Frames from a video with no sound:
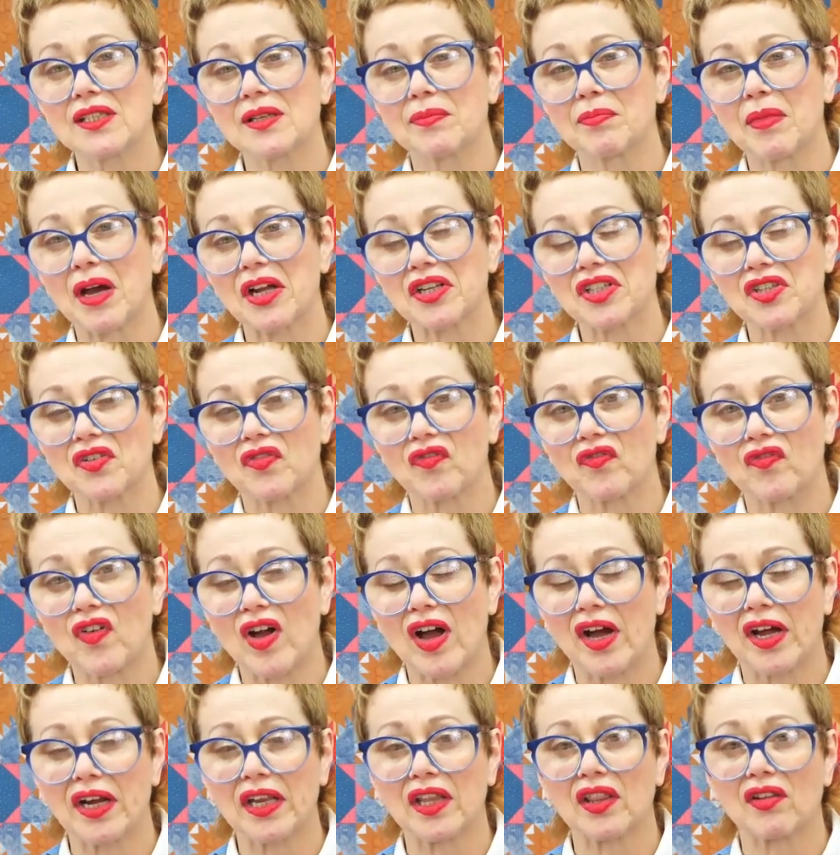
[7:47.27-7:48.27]
to match a
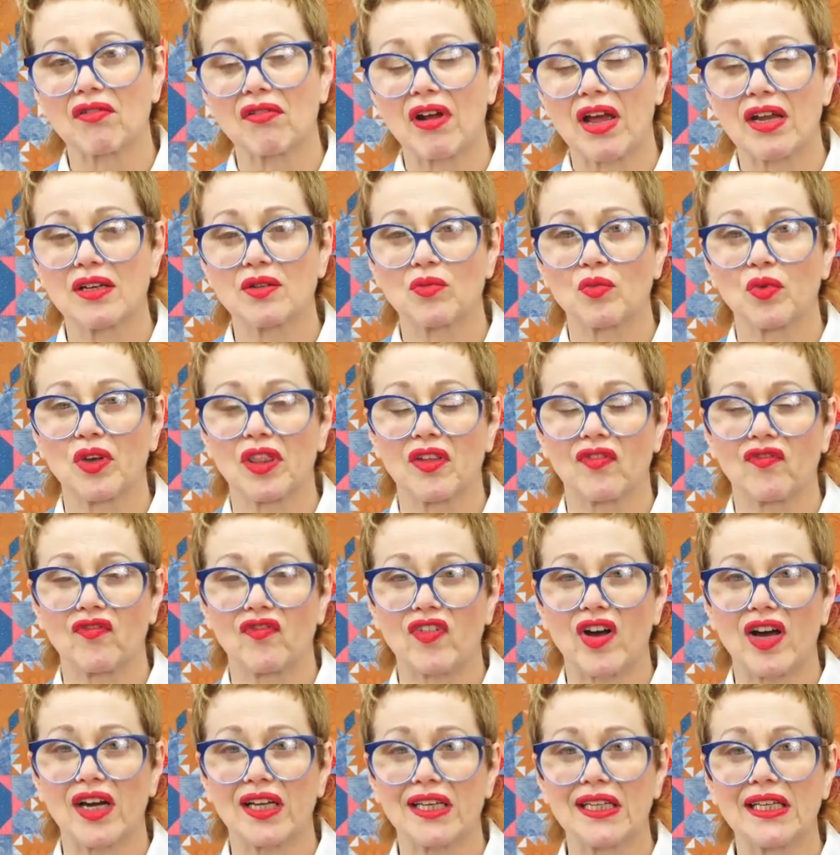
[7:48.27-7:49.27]
fine thread with a
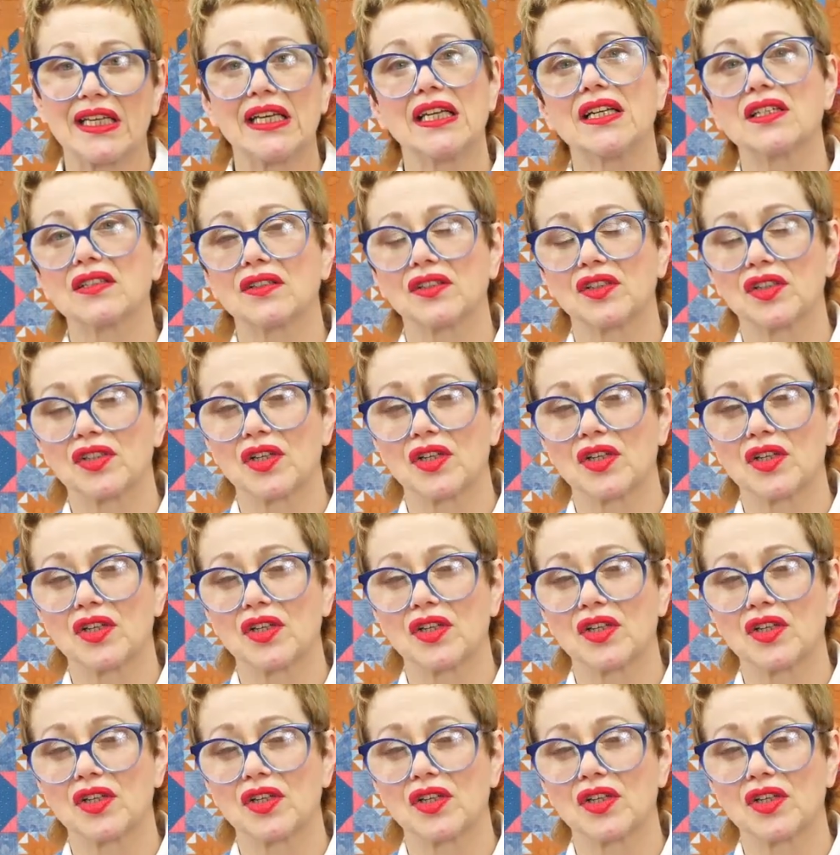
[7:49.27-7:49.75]
fine needle.